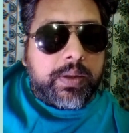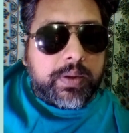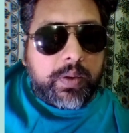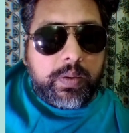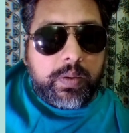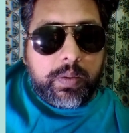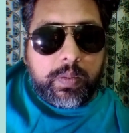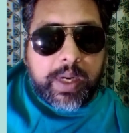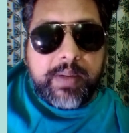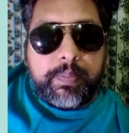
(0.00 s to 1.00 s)
So,
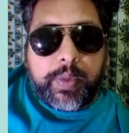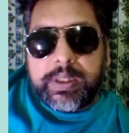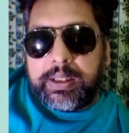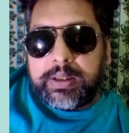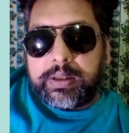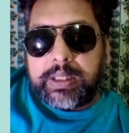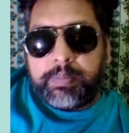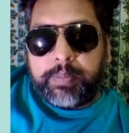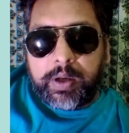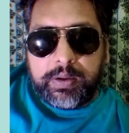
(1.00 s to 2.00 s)
one important
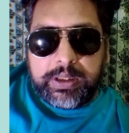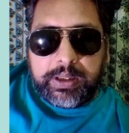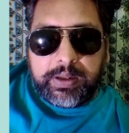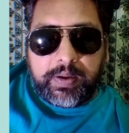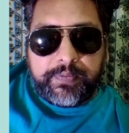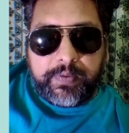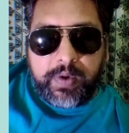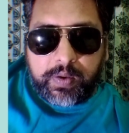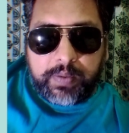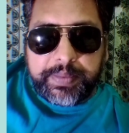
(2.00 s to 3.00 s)
typology of
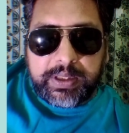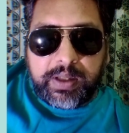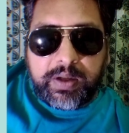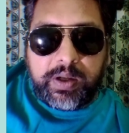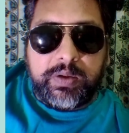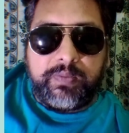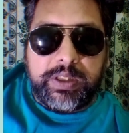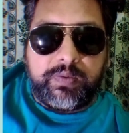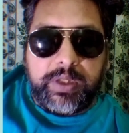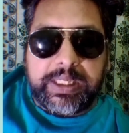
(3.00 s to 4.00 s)
norms, according to
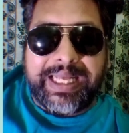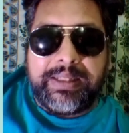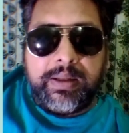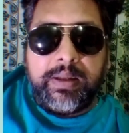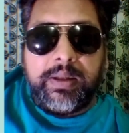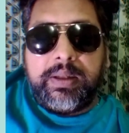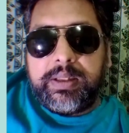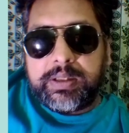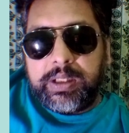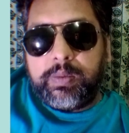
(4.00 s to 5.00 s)
which we can
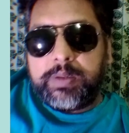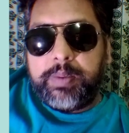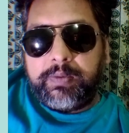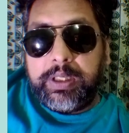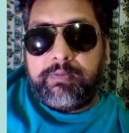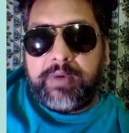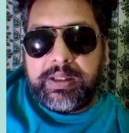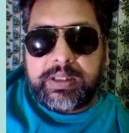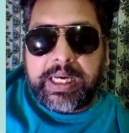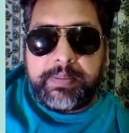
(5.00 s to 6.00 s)
distinguish between
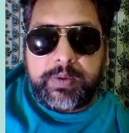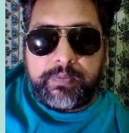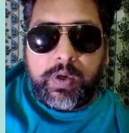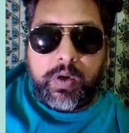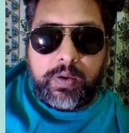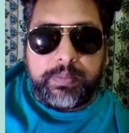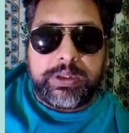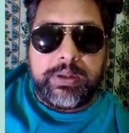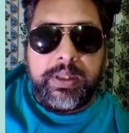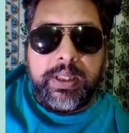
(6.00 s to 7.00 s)
various types of
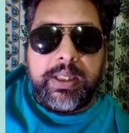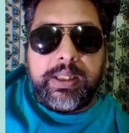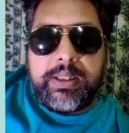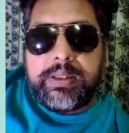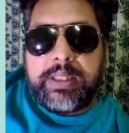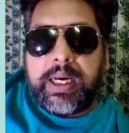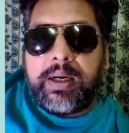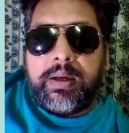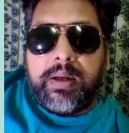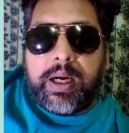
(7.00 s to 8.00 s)
norms, is the
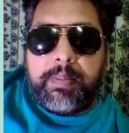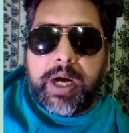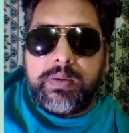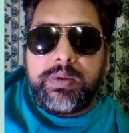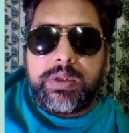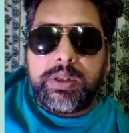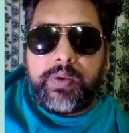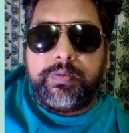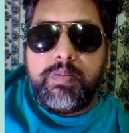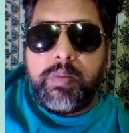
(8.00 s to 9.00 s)
amount
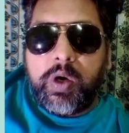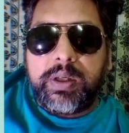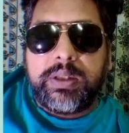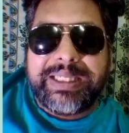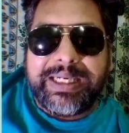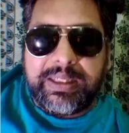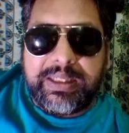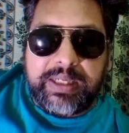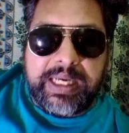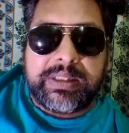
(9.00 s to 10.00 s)
of moral
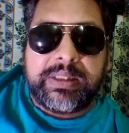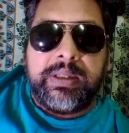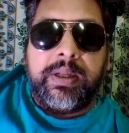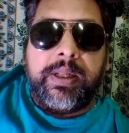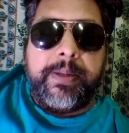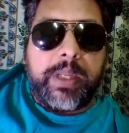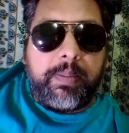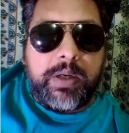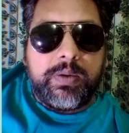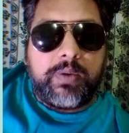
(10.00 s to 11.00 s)
seriousness,
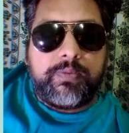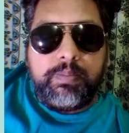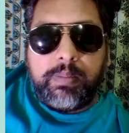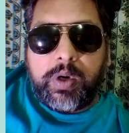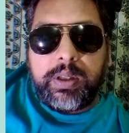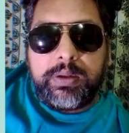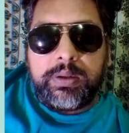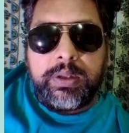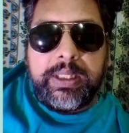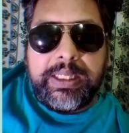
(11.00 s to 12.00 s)
amount of
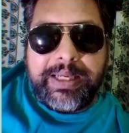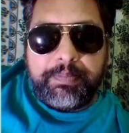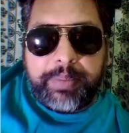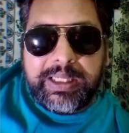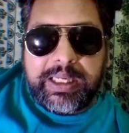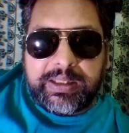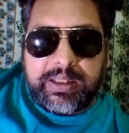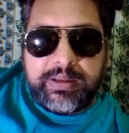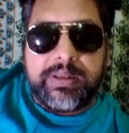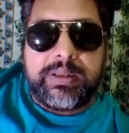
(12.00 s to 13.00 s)
moral
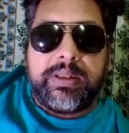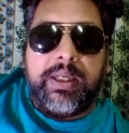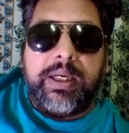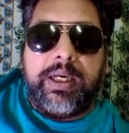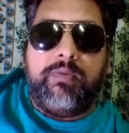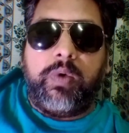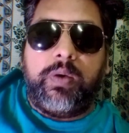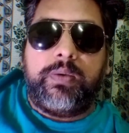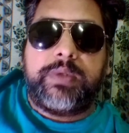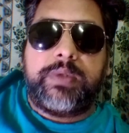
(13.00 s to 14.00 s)
implications
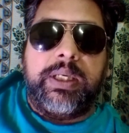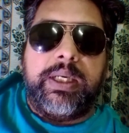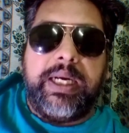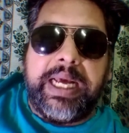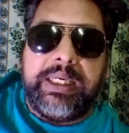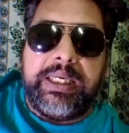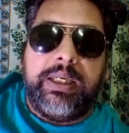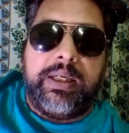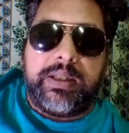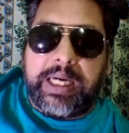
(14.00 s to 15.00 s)
involved in any
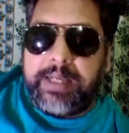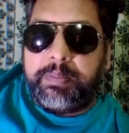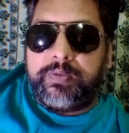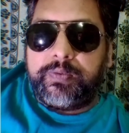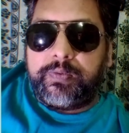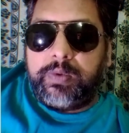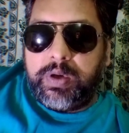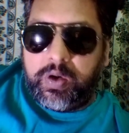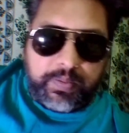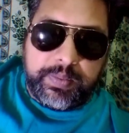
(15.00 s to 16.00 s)
type of
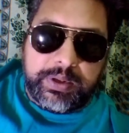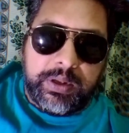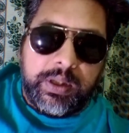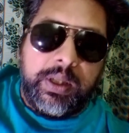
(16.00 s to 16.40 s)
norms.